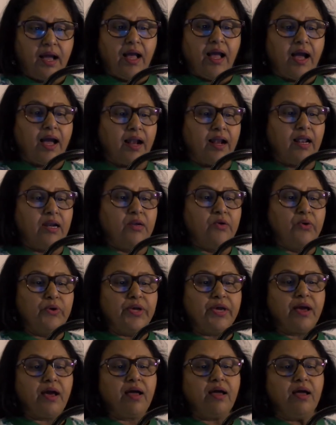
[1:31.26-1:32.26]

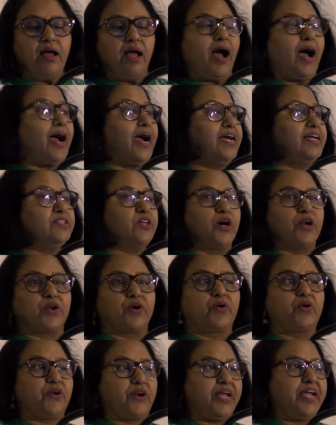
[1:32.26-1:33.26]
Hallelujah. Either
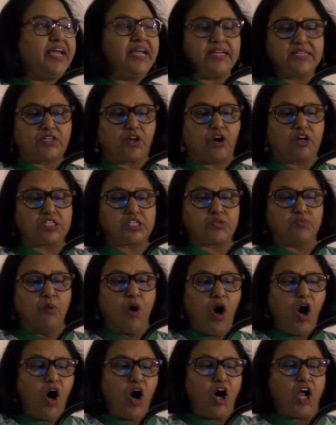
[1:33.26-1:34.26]
great or
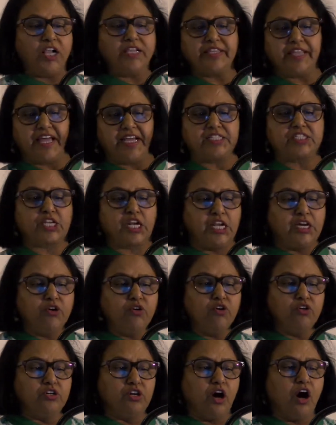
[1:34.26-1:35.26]
small, they
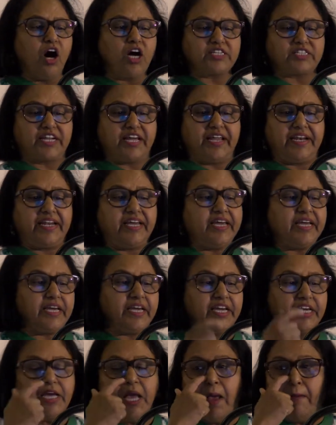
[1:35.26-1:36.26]
slew not
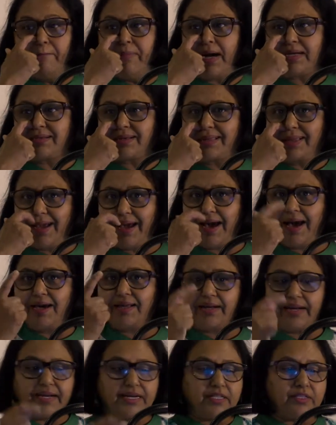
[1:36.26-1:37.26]
any, but
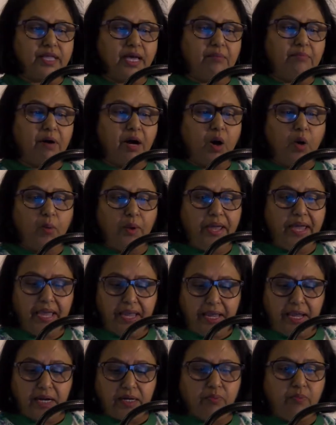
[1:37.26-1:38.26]
carried them
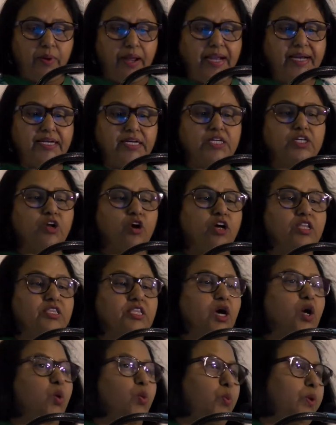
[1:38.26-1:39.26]
away and went on
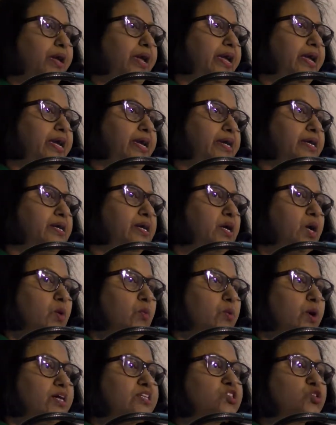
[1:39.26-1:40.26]
their way.
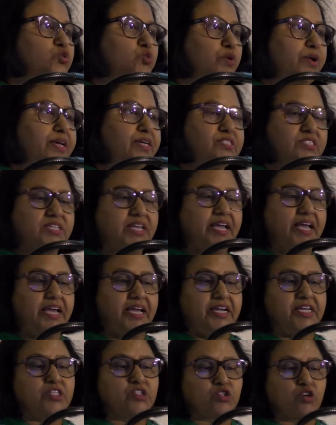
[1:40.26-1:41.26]
Verse 3
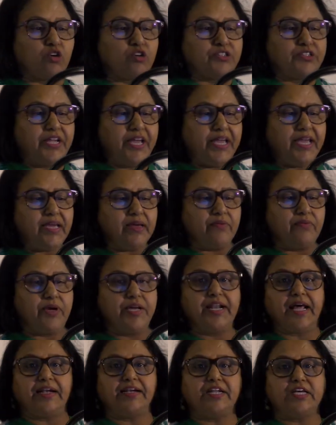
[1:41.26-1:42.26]
says, So
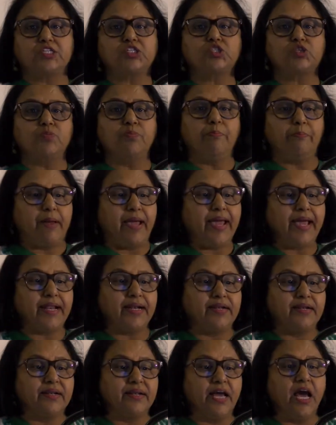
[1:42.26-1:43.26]
David and his
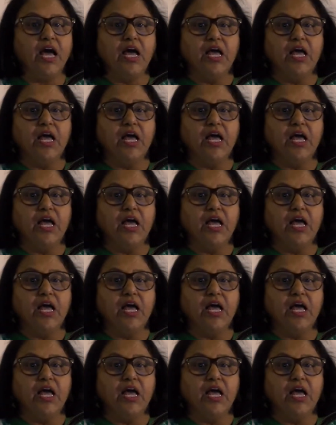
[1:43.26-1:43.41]
men